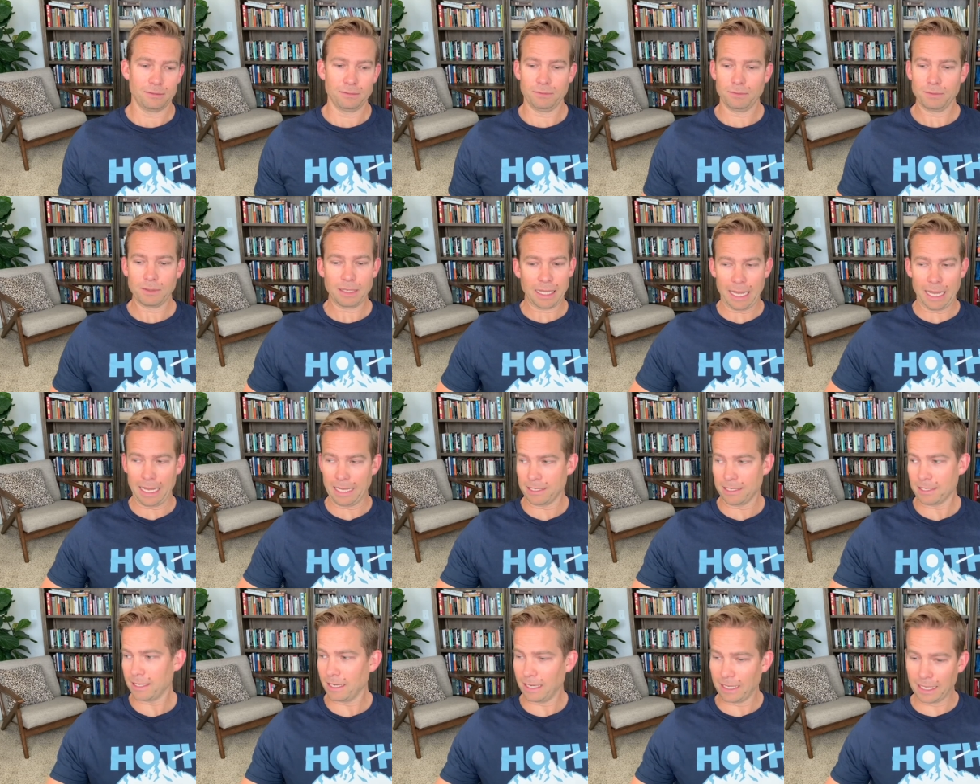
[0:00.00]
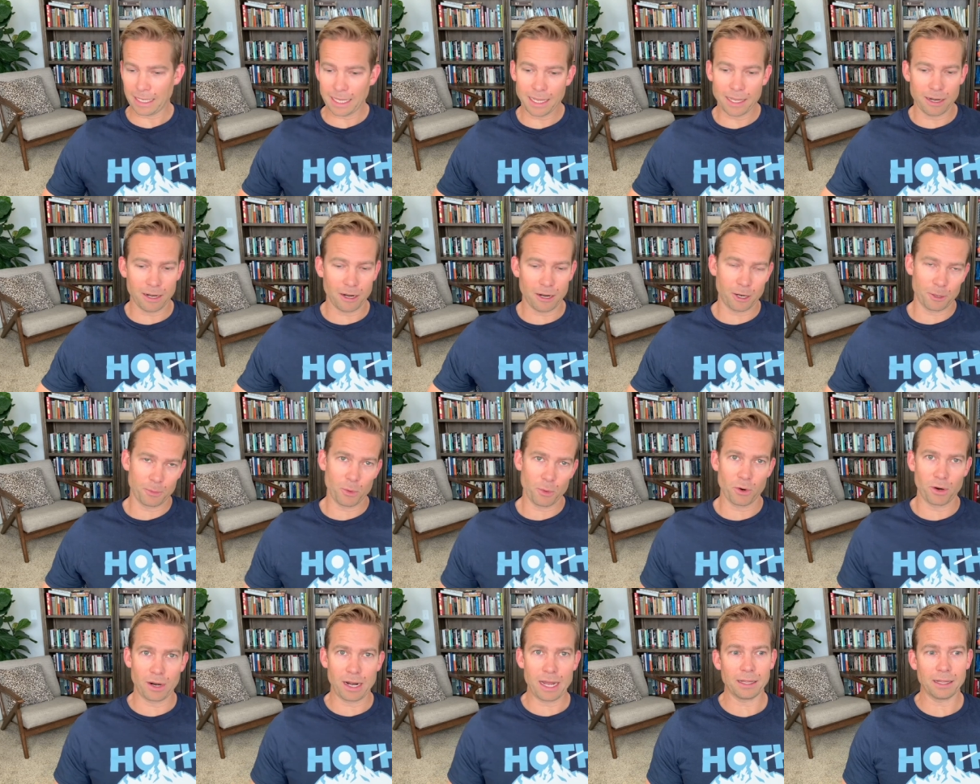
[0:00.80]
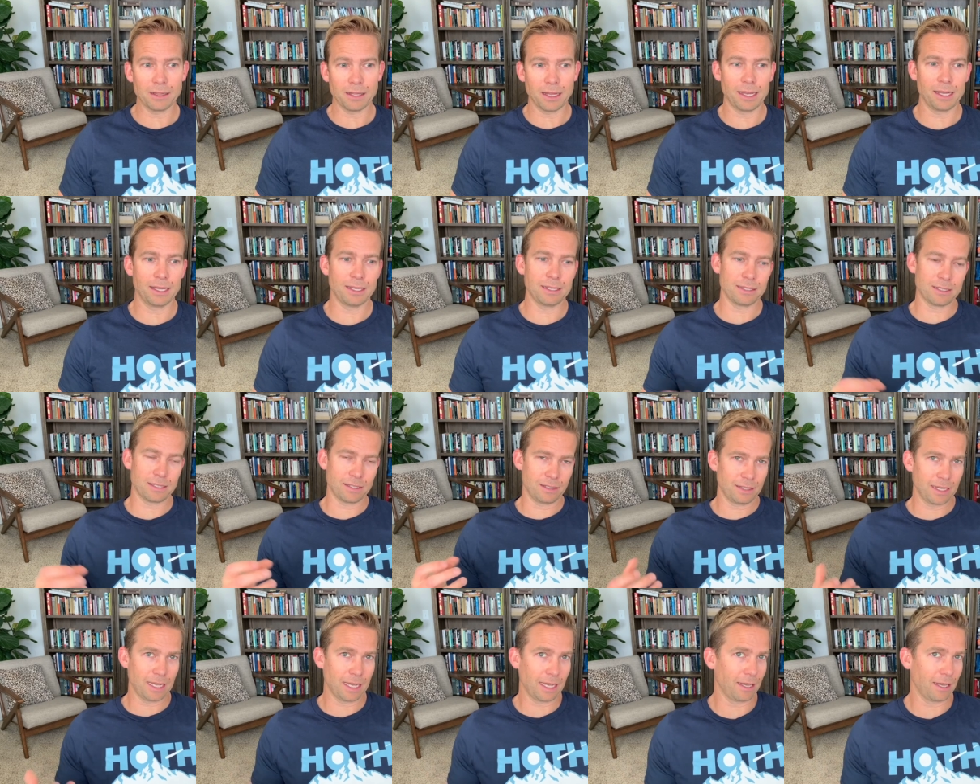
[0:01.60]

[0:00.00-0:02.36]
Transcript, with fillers: cast it again on more allies and take